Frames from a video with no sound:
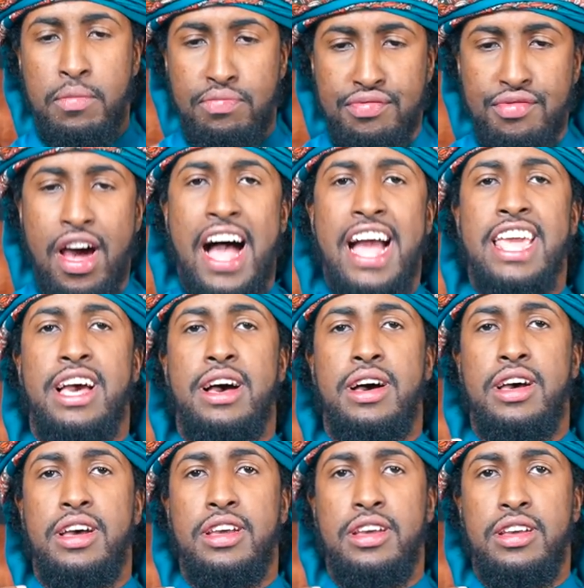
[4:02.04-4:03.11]
prior
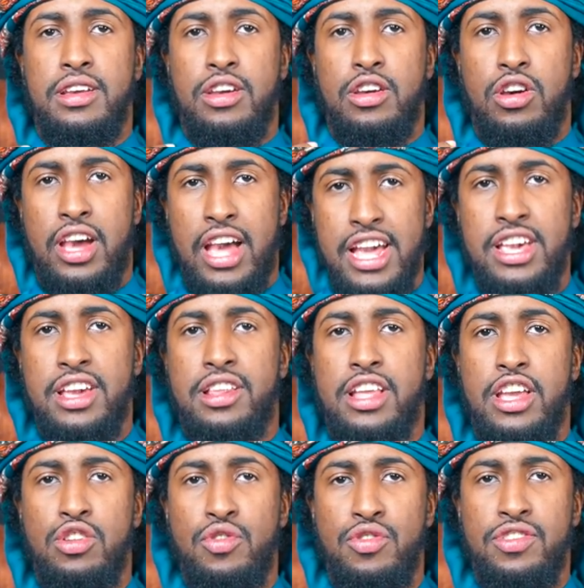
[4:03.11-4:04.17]
khayr that
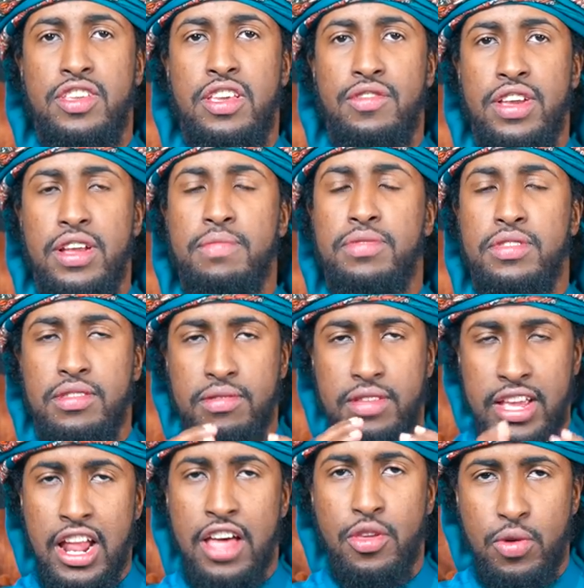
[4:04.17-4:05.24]
you're receiving.
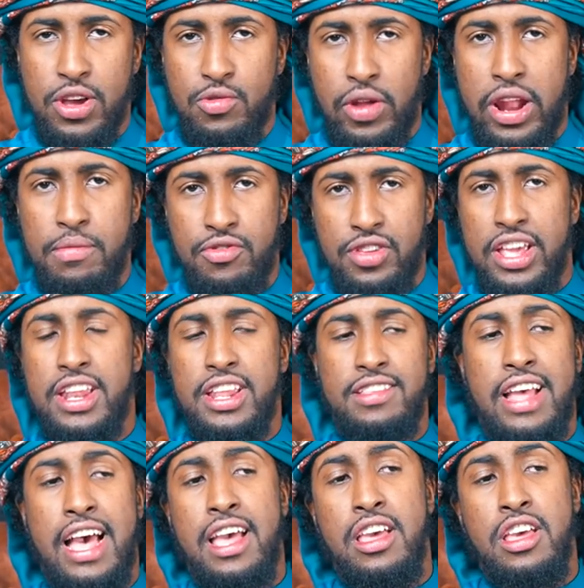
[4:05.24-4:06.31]
In other words, what I'm saying is
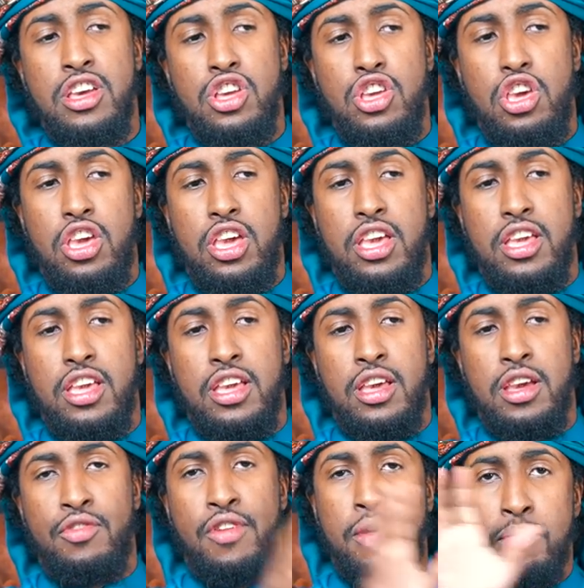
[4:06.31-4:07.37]
that
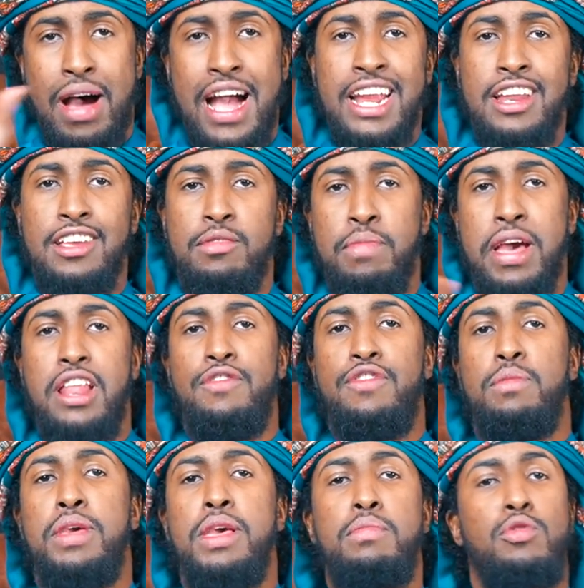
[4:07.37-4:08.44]
reminders benefit
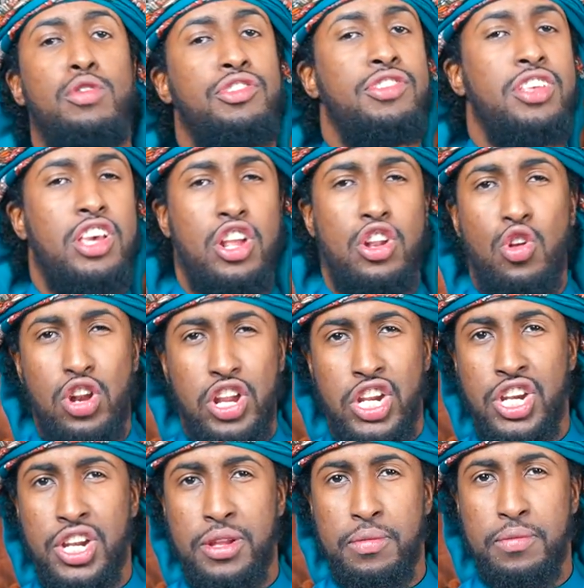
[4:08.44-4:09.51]
people seeking knowledge.
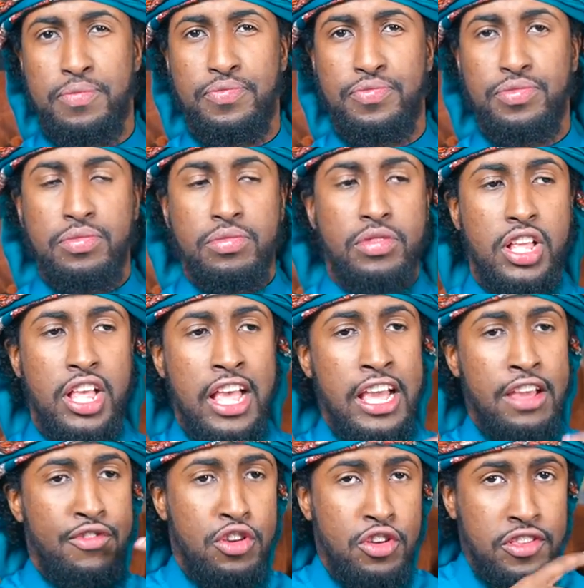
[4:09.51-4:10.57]

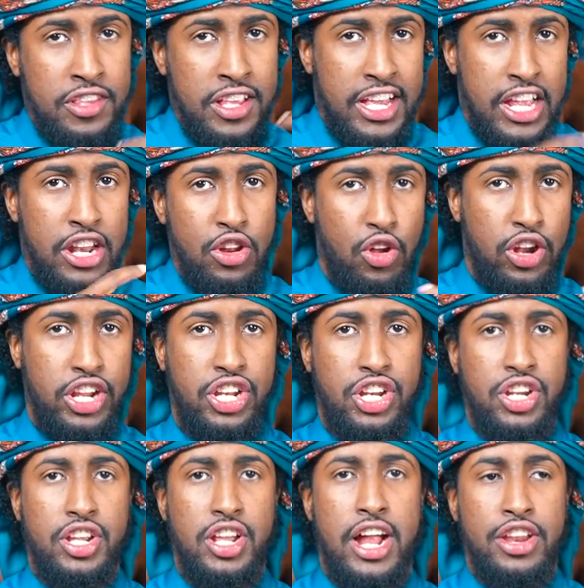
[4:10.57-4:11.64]
If you're seeking knowledge
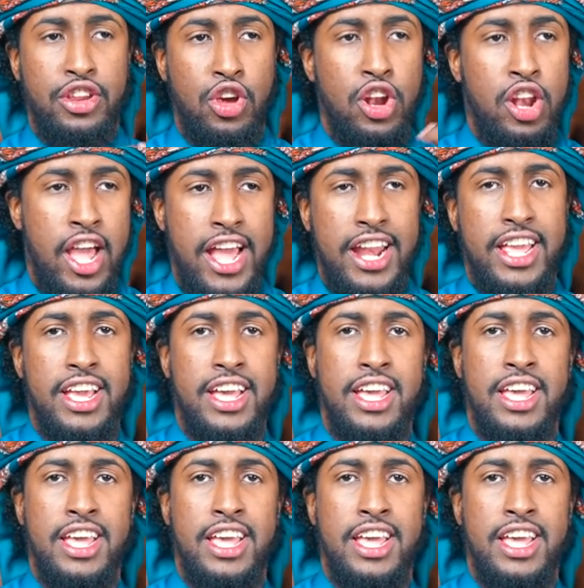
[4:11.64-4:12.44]
and you're learning,